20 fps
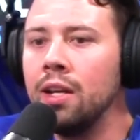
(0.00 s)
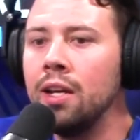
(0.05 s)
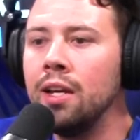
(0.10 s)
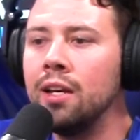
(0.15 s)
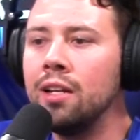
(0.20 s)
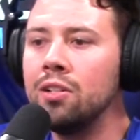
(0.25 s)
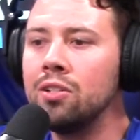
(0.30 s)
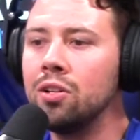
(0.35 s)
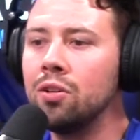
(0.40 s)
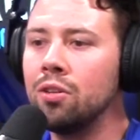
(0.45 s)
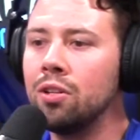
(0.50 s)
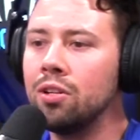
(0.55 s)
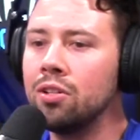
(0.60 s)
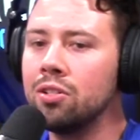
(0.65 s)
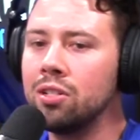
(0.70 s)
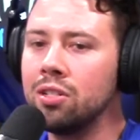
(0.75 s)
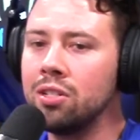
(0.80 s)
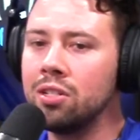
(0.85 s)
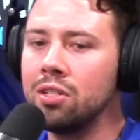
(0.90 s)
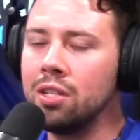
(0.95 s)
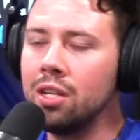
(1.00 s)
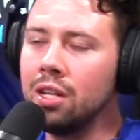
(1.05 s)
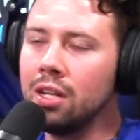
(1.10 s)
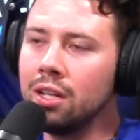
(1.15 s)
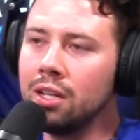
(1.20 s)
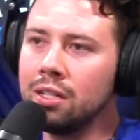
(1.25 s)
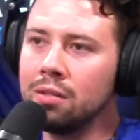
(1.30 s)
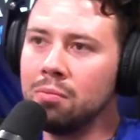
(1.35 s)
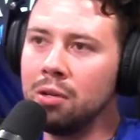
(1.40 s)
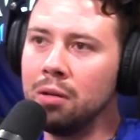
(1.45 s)
And so there's this thing
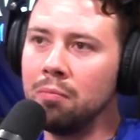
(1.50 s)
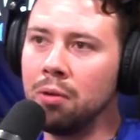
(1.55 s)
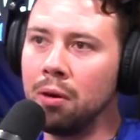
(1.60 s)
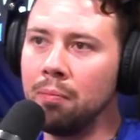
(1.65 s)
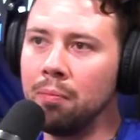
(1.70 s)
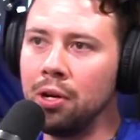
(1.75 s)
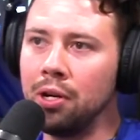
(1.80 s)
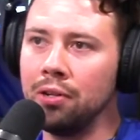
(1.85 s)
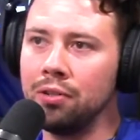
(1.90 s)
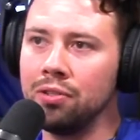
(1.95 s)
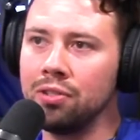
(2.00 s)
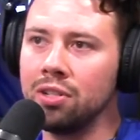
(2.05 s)
that's been proposed